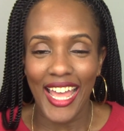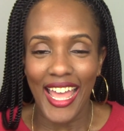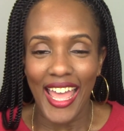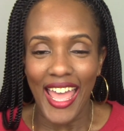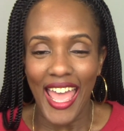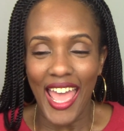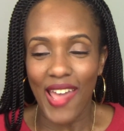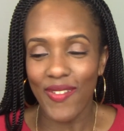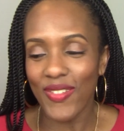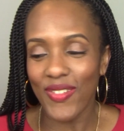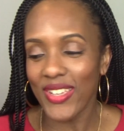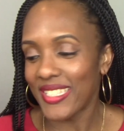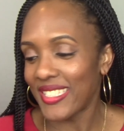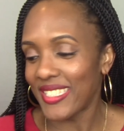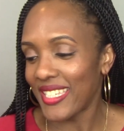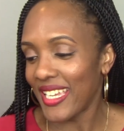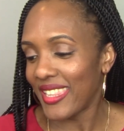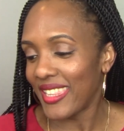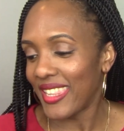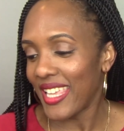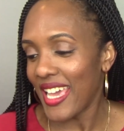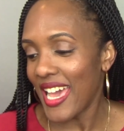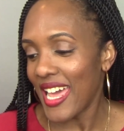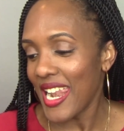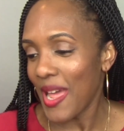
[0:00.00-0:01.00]
having
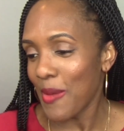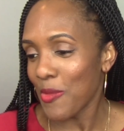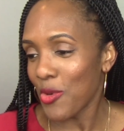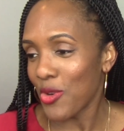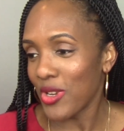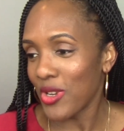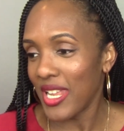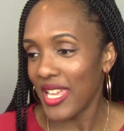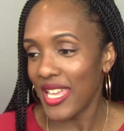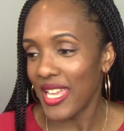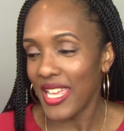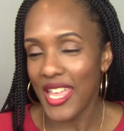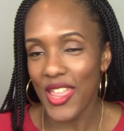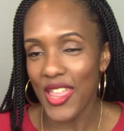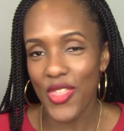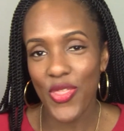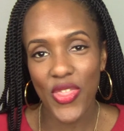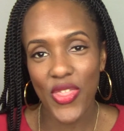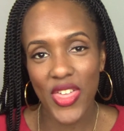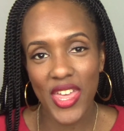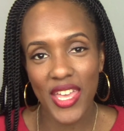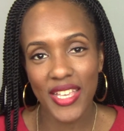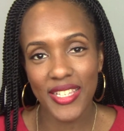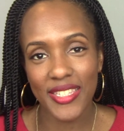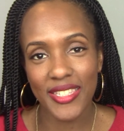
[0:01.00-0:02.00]
said that, I'm going to end
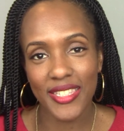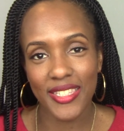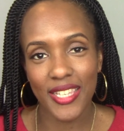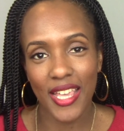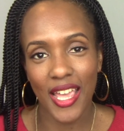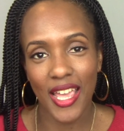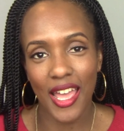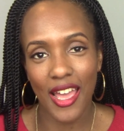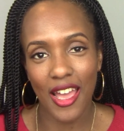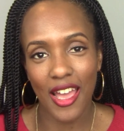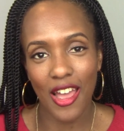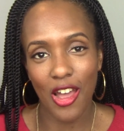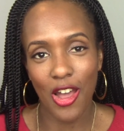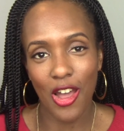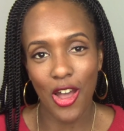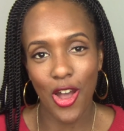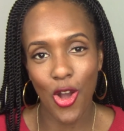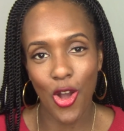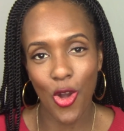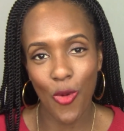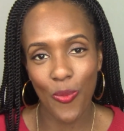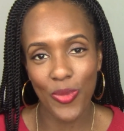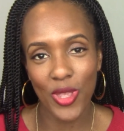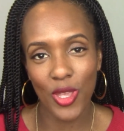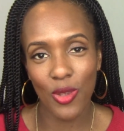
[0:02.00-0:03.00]
this. I
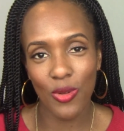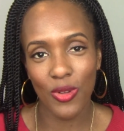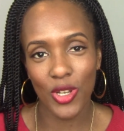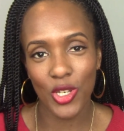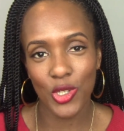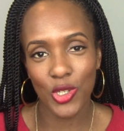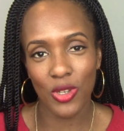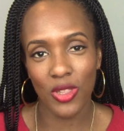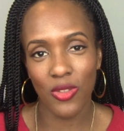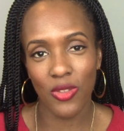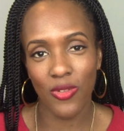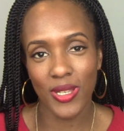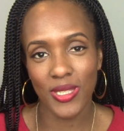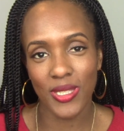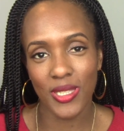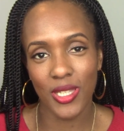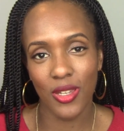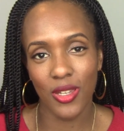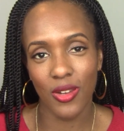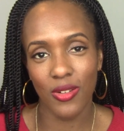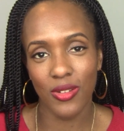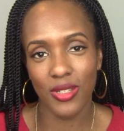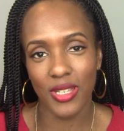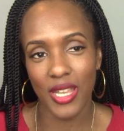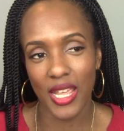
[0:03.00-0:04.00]
hope you enjoy the rest of
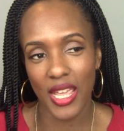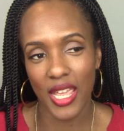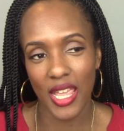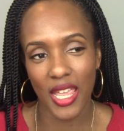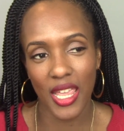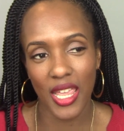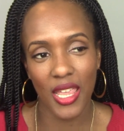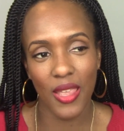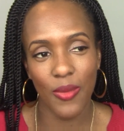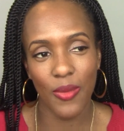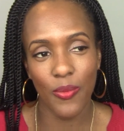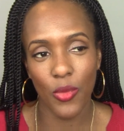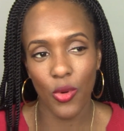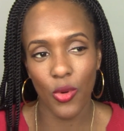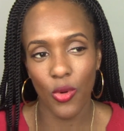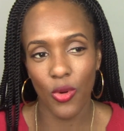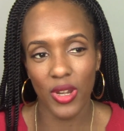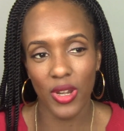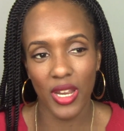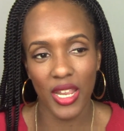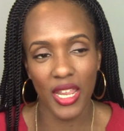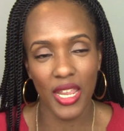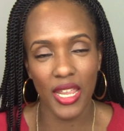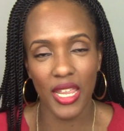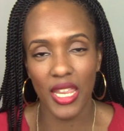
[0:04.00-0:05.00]
your day,
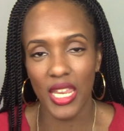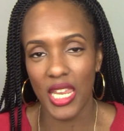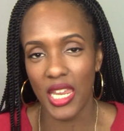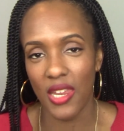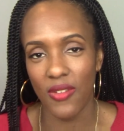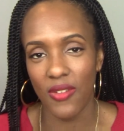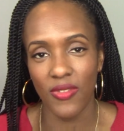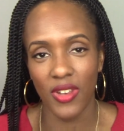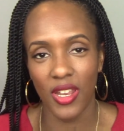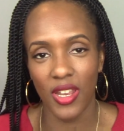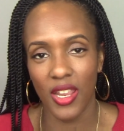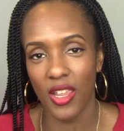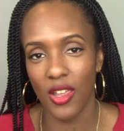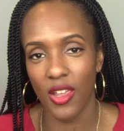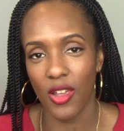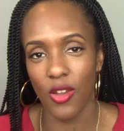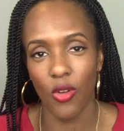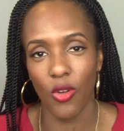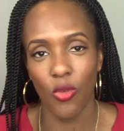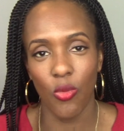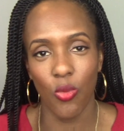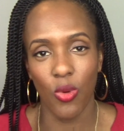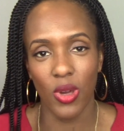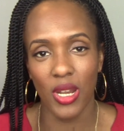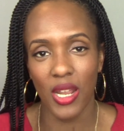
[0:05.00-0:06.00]
morning, evening,
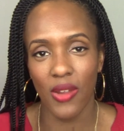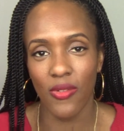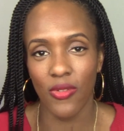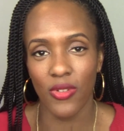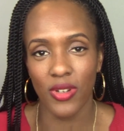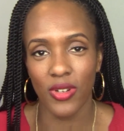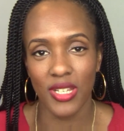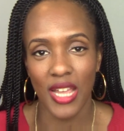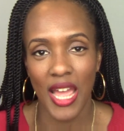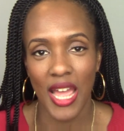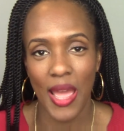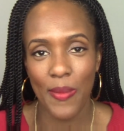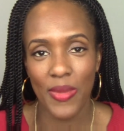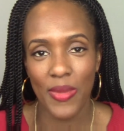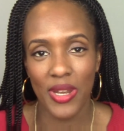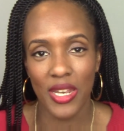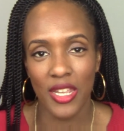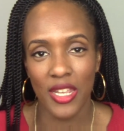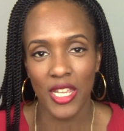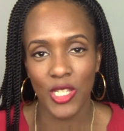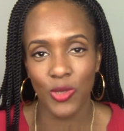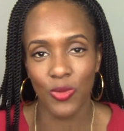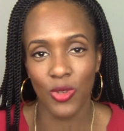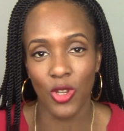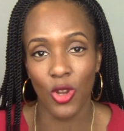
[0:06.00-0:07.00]
whatever time it
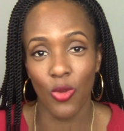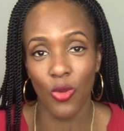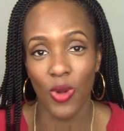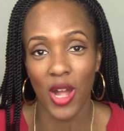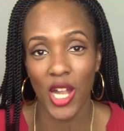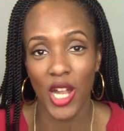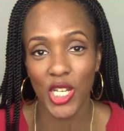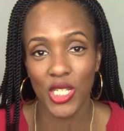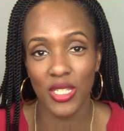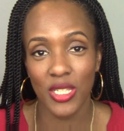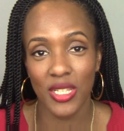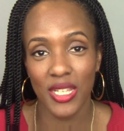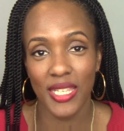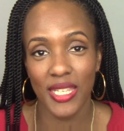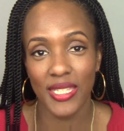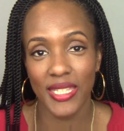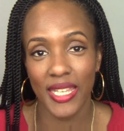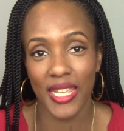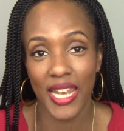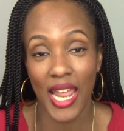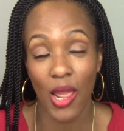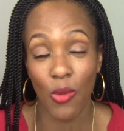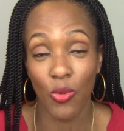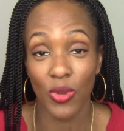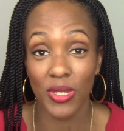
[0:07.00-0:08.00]
is when you're watching this,
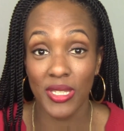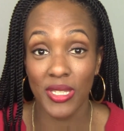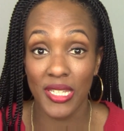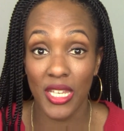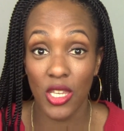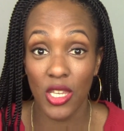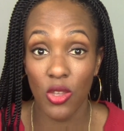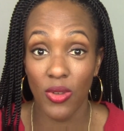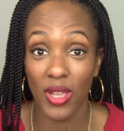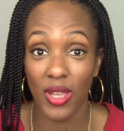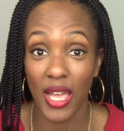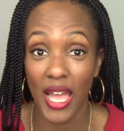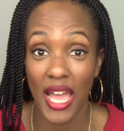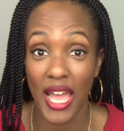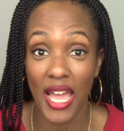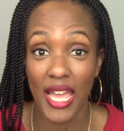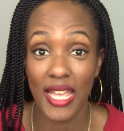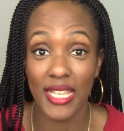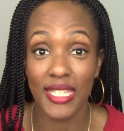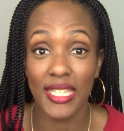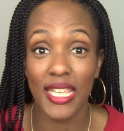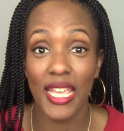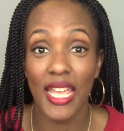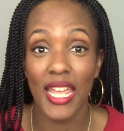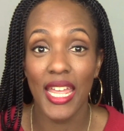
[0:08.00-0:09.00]
and I will see you
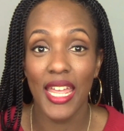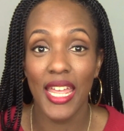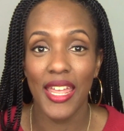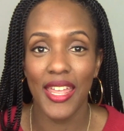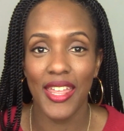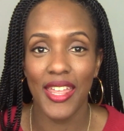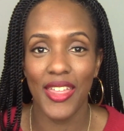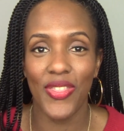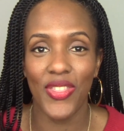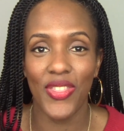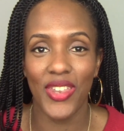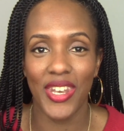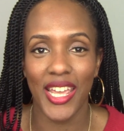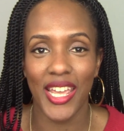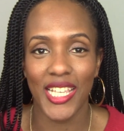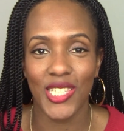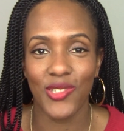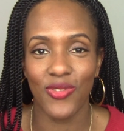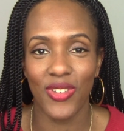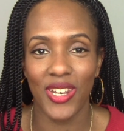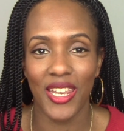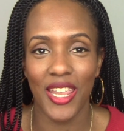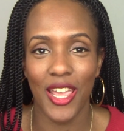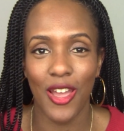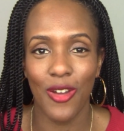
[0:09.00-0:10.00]
guys in the next
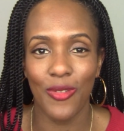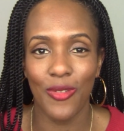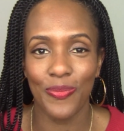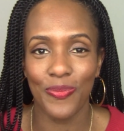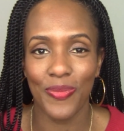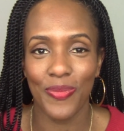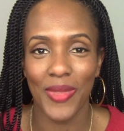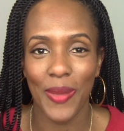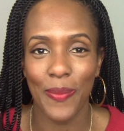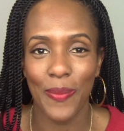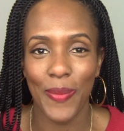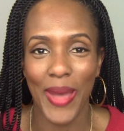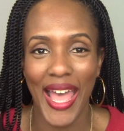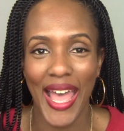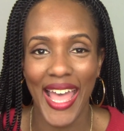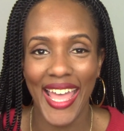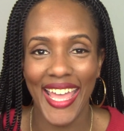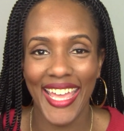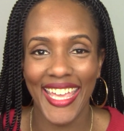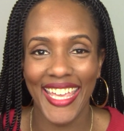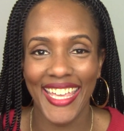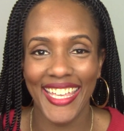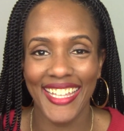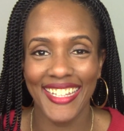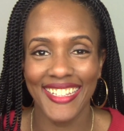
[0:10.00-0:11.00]
video.
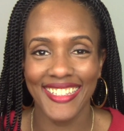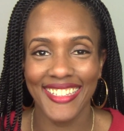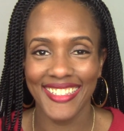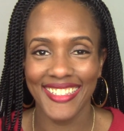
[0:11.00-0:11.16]
Bye.